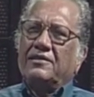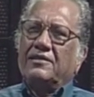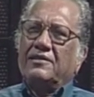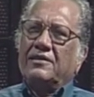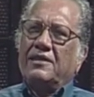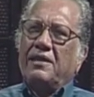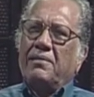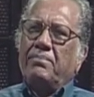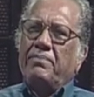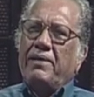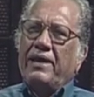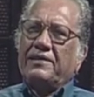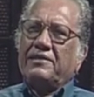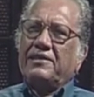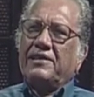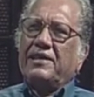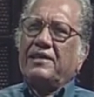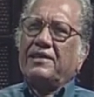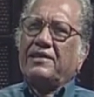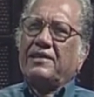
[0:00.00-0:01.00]
the
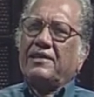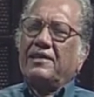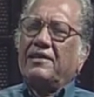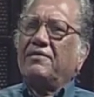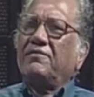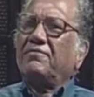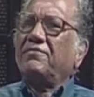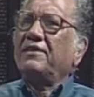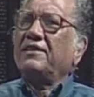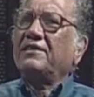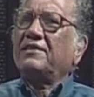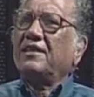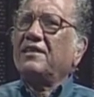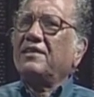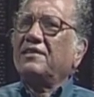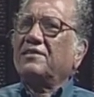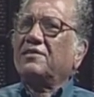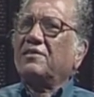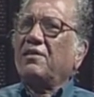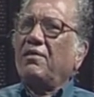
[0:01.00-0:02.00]
basic
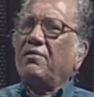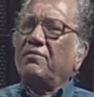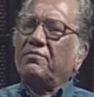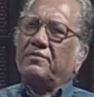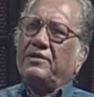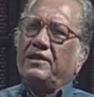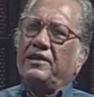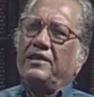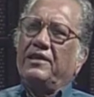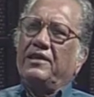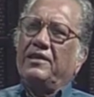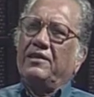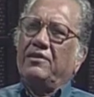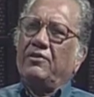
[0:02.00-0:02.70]
features of the